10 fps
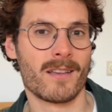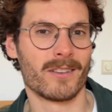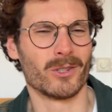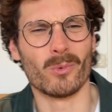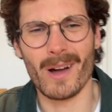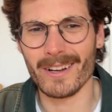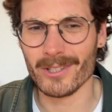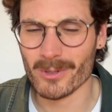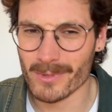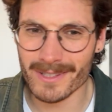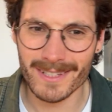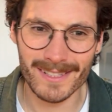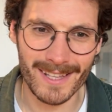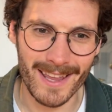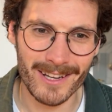So why do you want
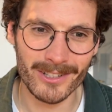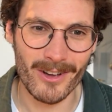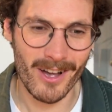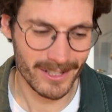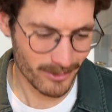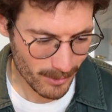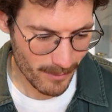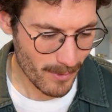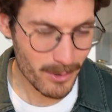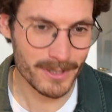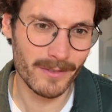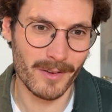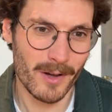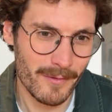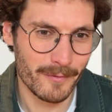this, I hear you ask? Well, most of
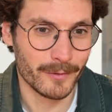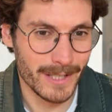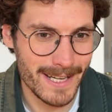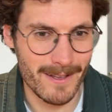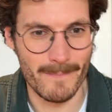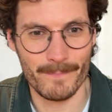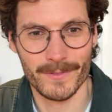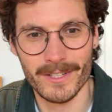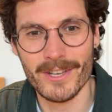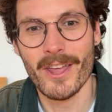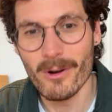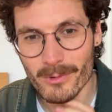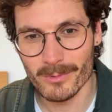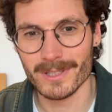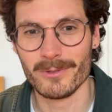all, freedom. You
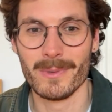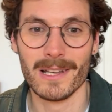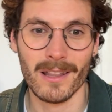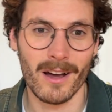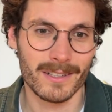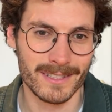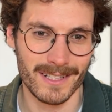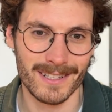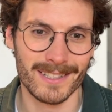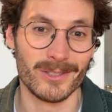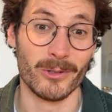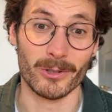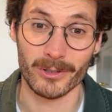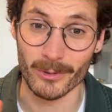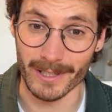don't want to be locked into
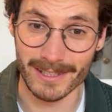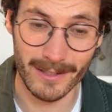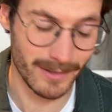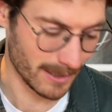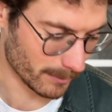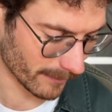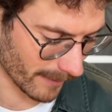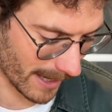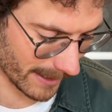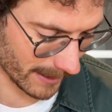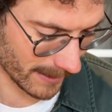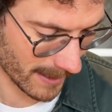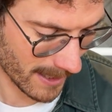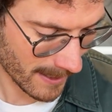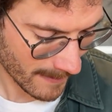your connectivity provider.
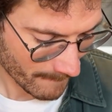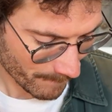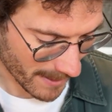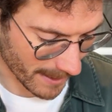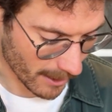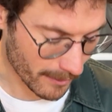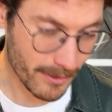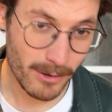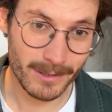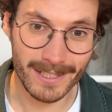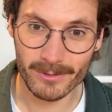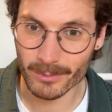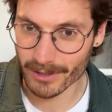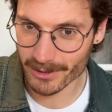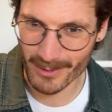And although this
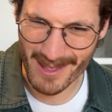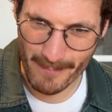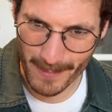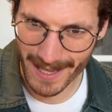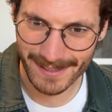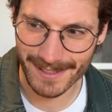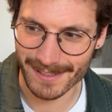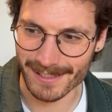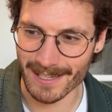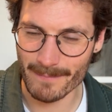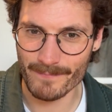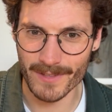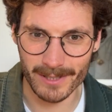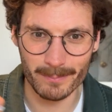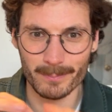works with a plastic SIM,
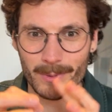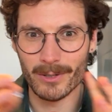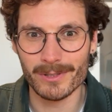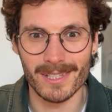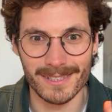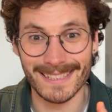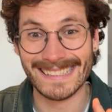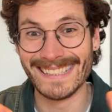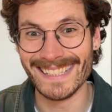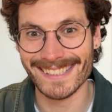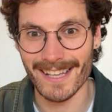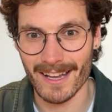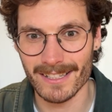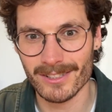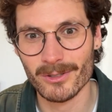this process is
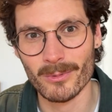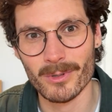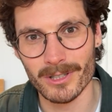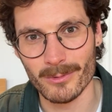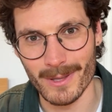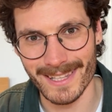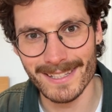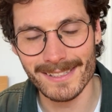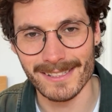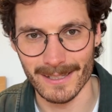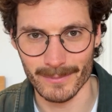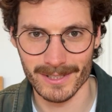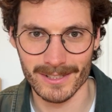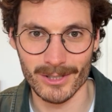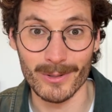designed to work with
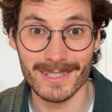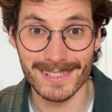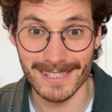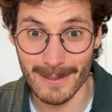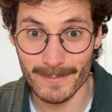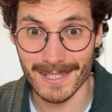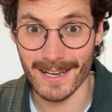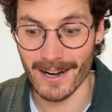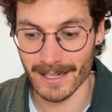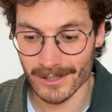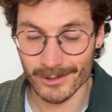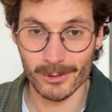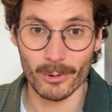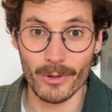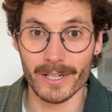eSIMs. So SIMs that are
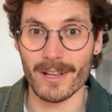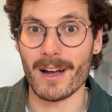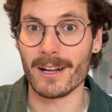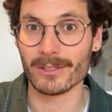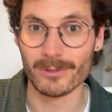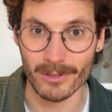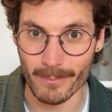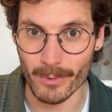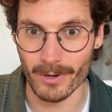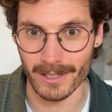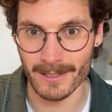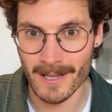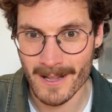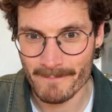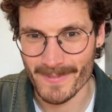soldered onto the board.
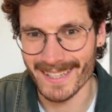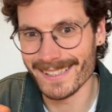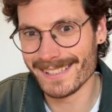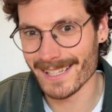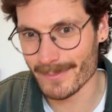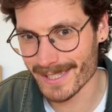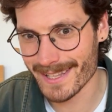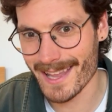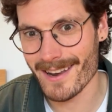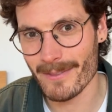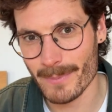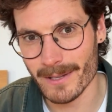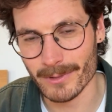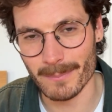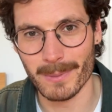And these SIMs cannot be
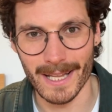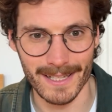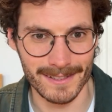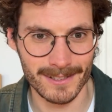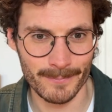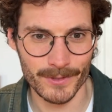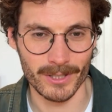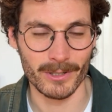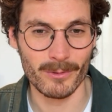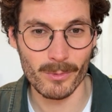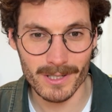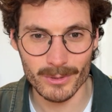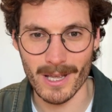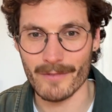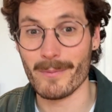replaced. So you want
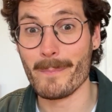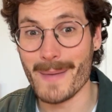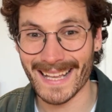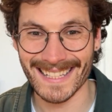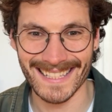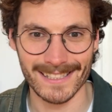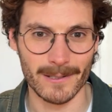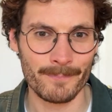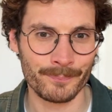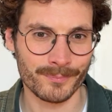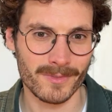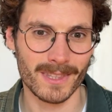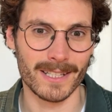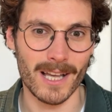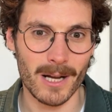to have a mechanism
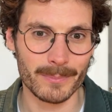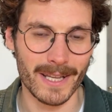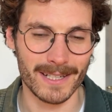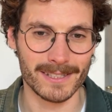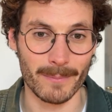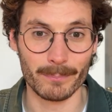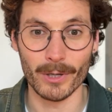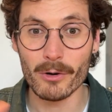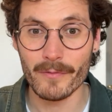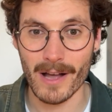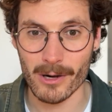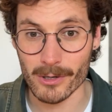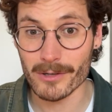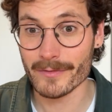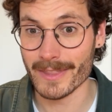that updates the profile
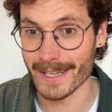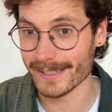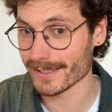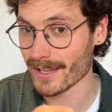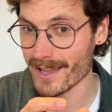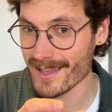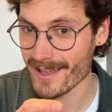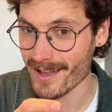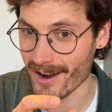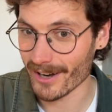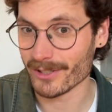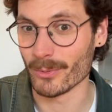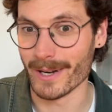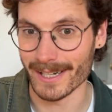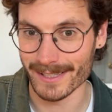of this
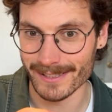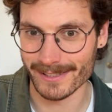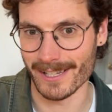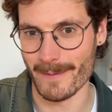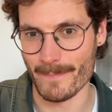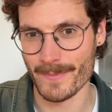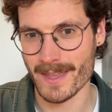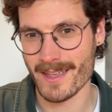hardware SIM.